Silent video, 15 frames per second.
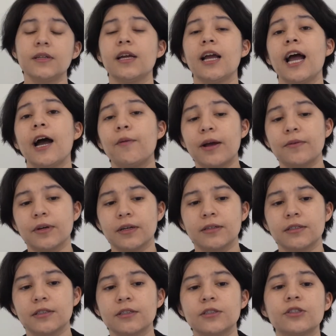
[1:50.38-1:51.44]
However,
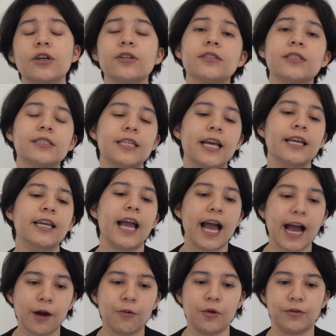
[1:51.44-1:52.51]
don't just take
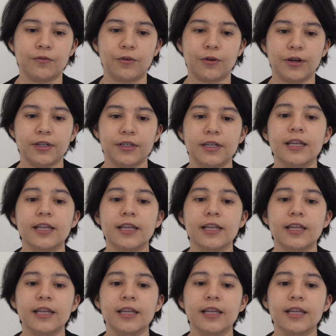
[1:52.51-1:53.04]
our word for it.